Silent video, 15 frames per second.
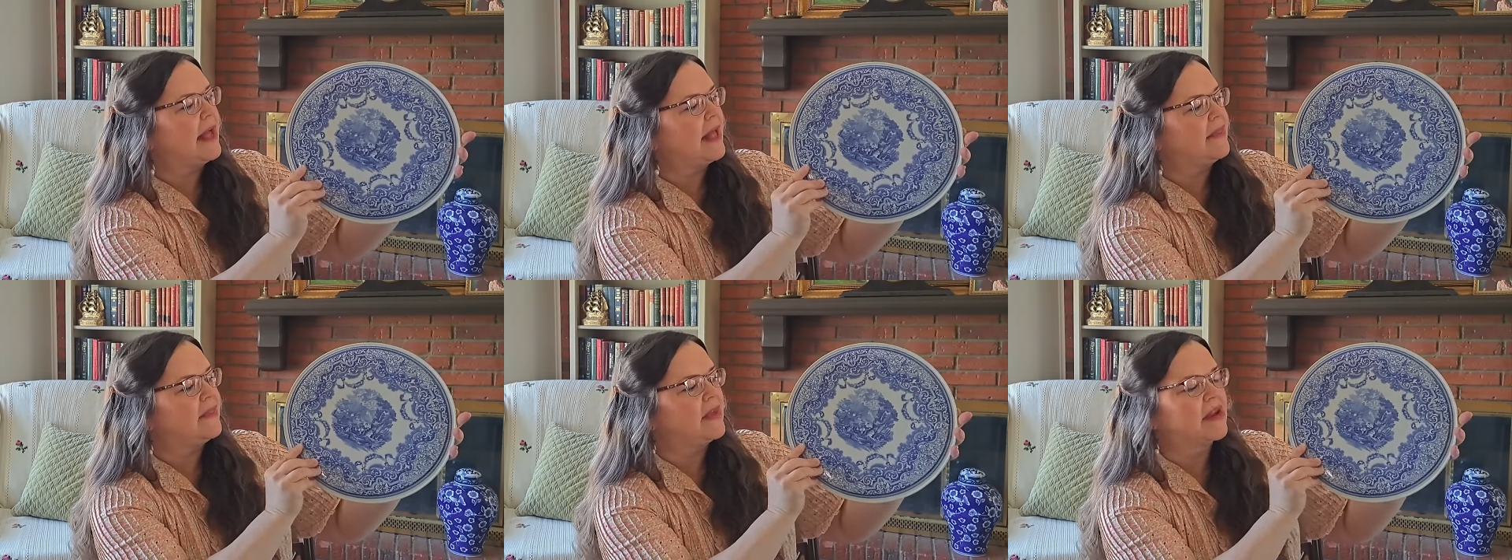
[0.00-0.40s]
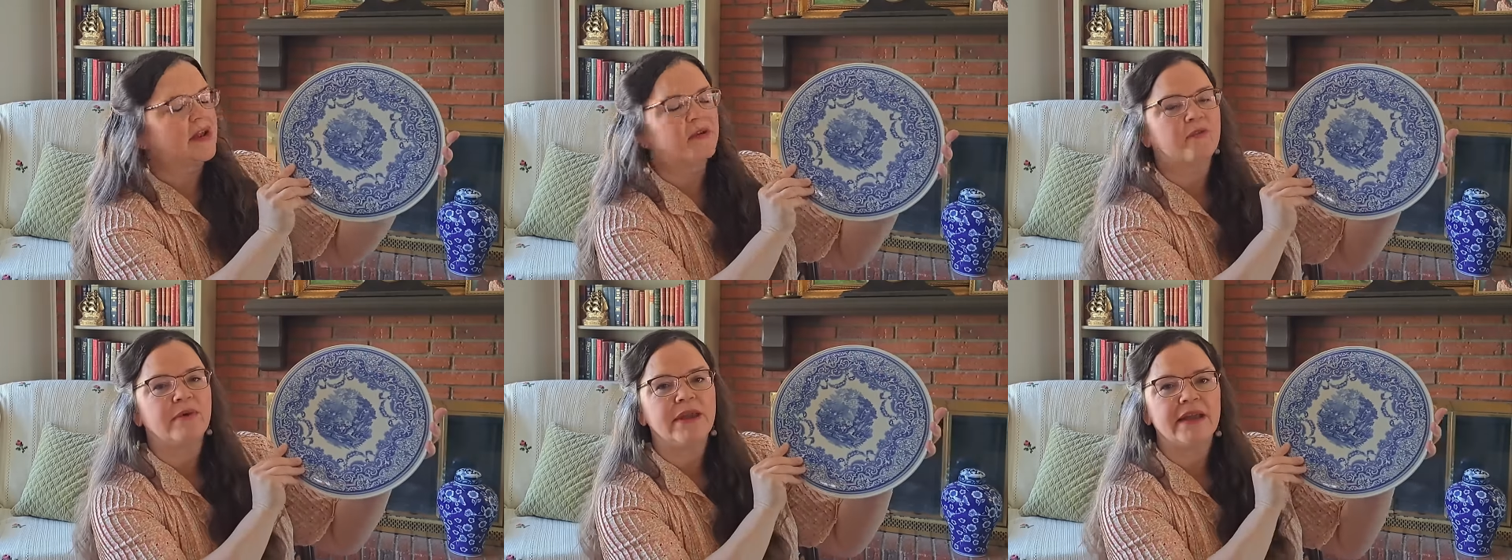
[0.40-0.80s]
And then I
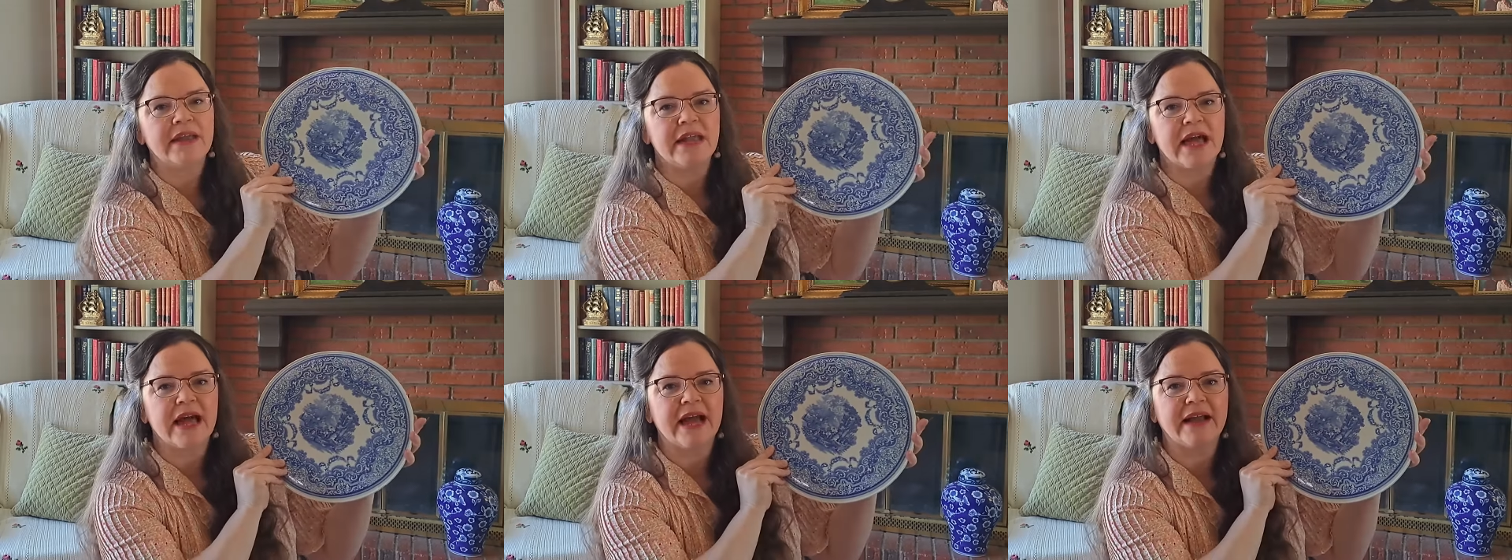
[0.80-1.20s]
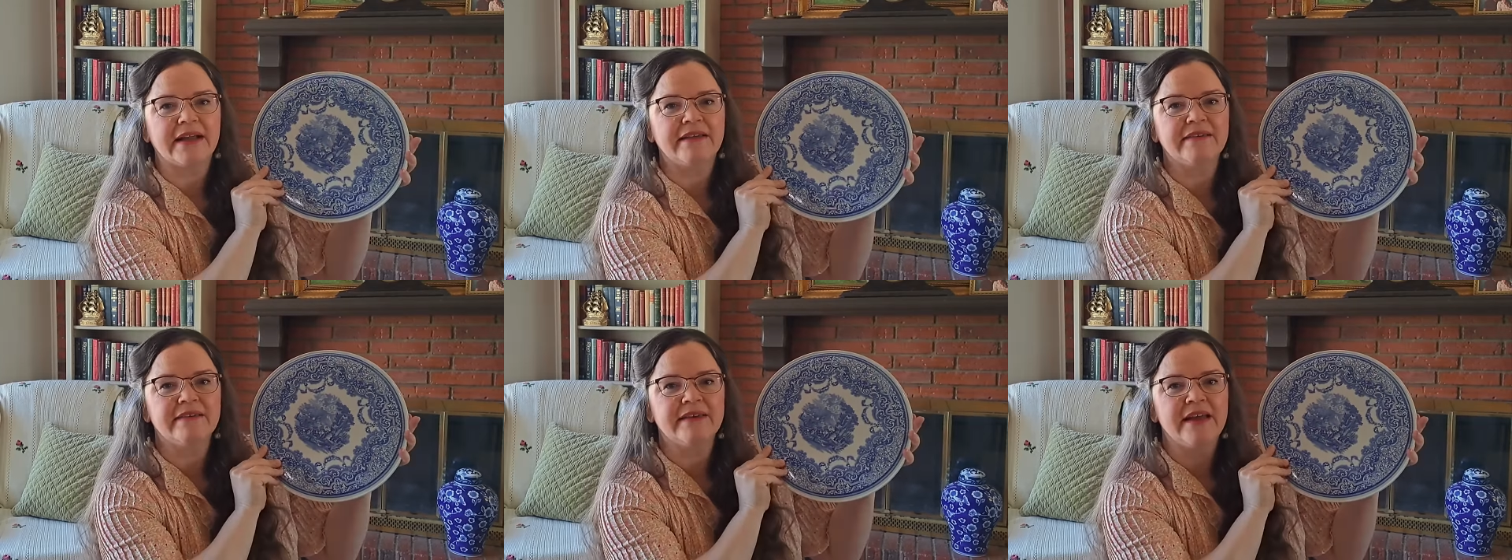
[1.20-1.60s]

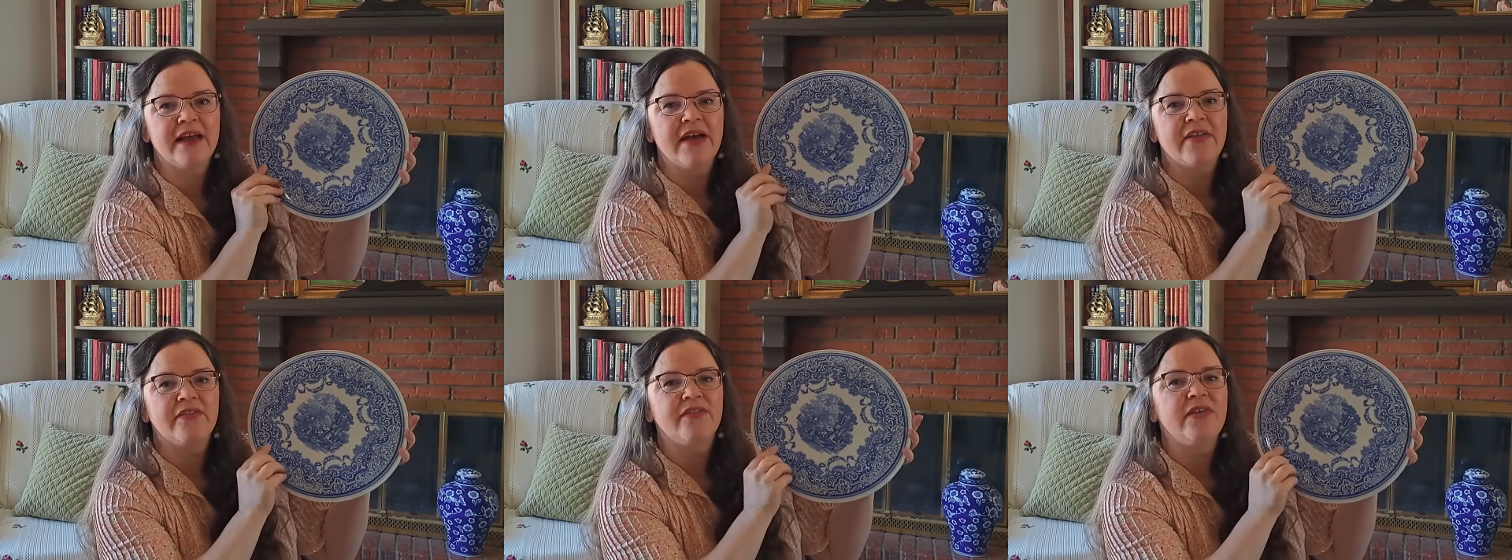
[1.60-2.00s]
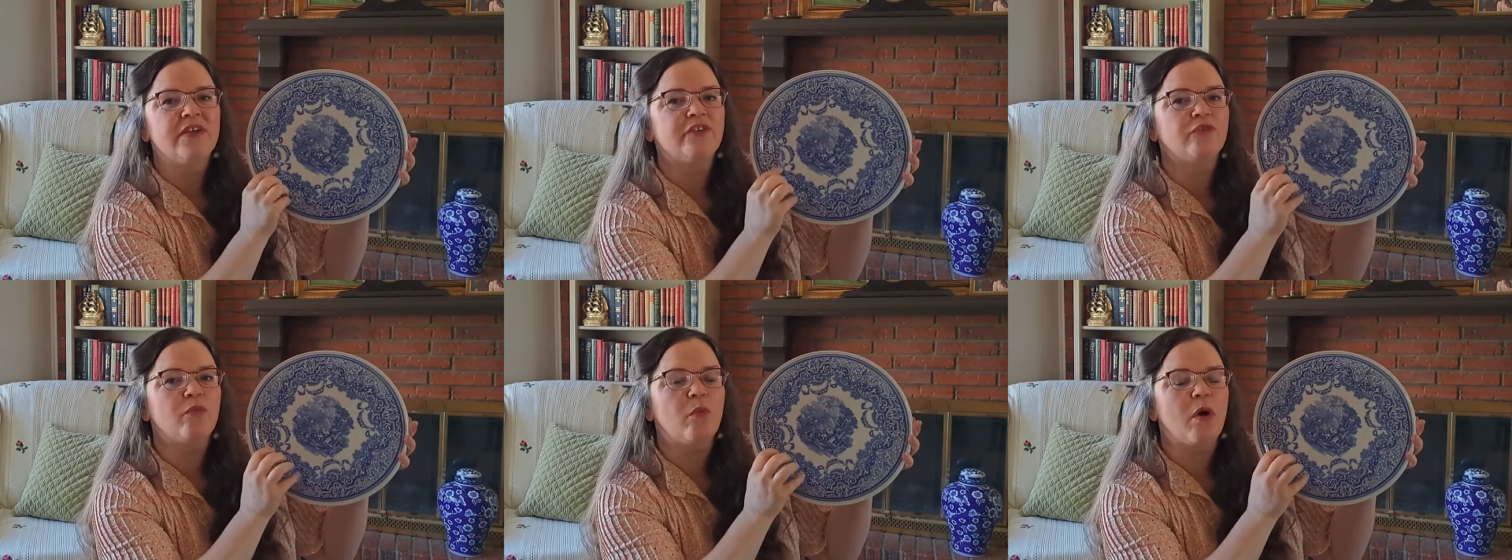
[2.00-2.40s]
realized
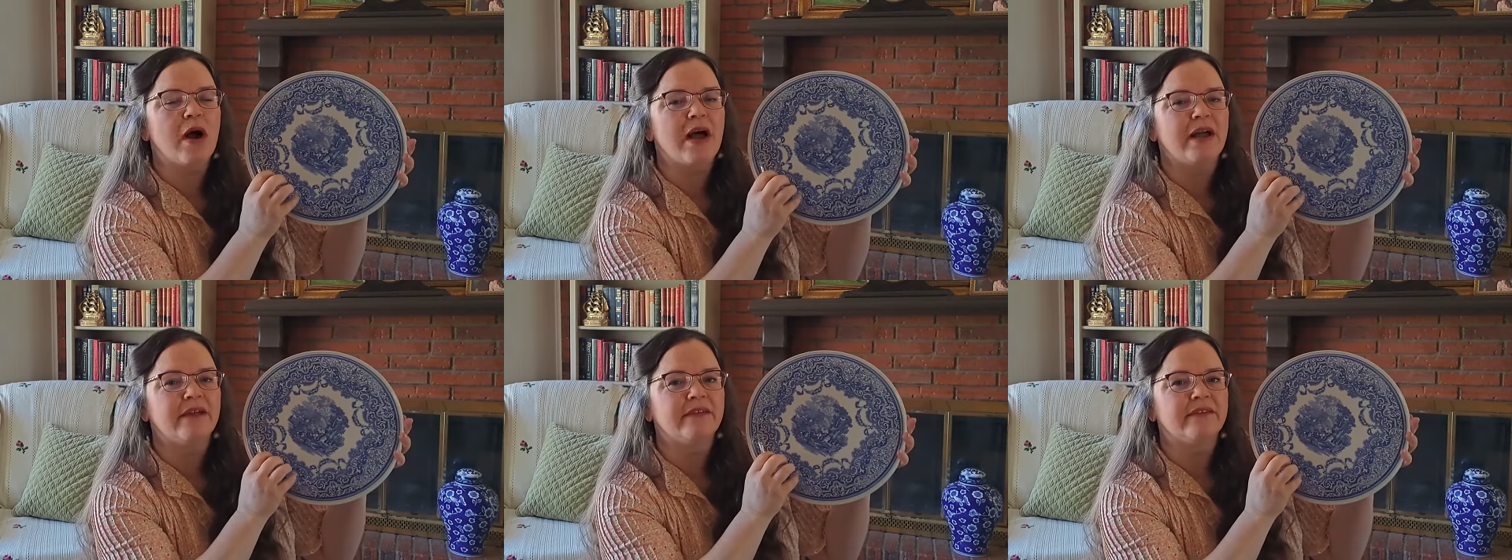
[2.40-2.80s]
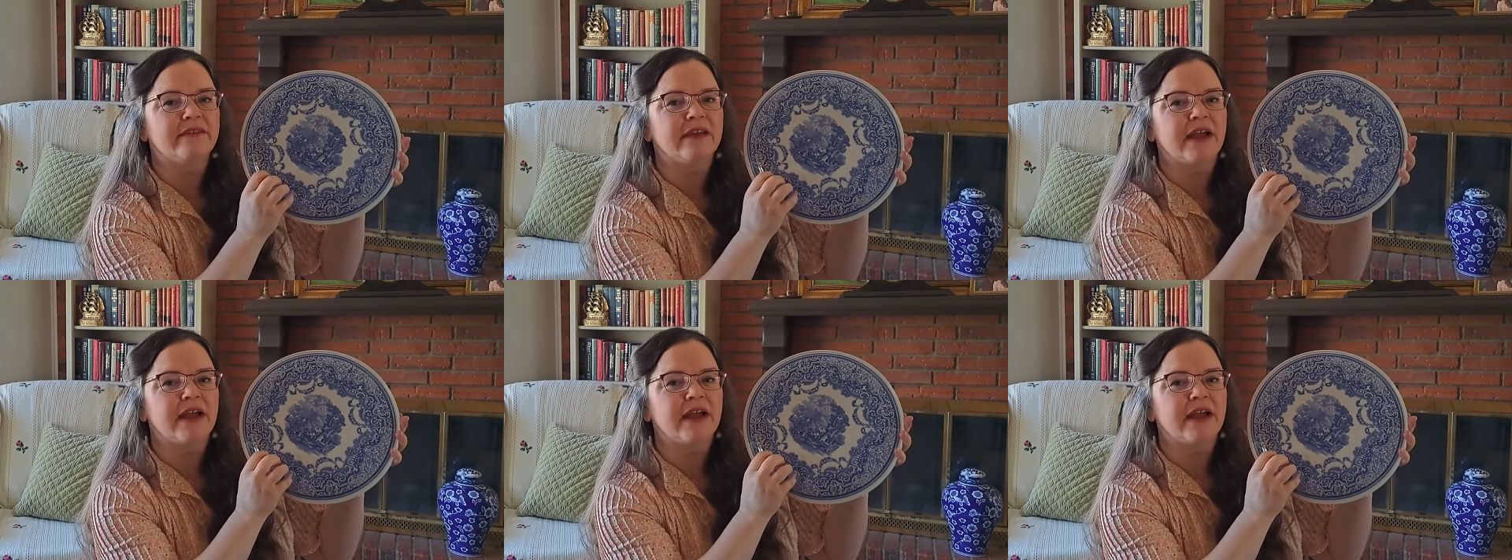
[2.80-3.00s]
this was